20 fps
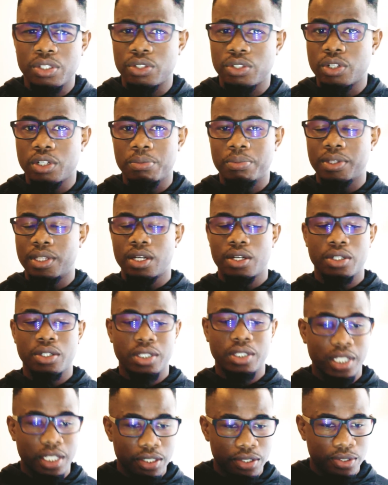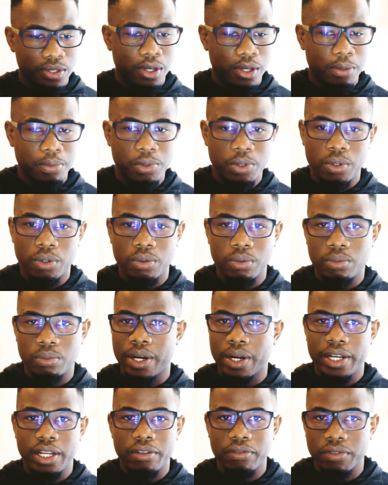it's going to be there in desktops or
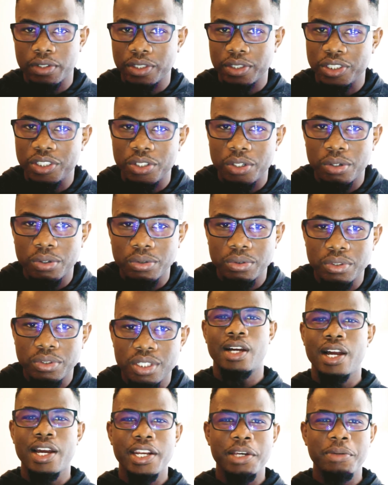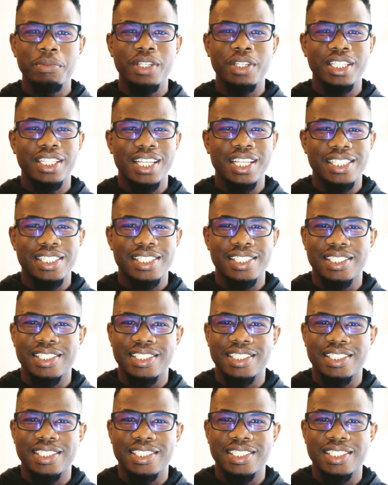whatever, you know. And I mean, that's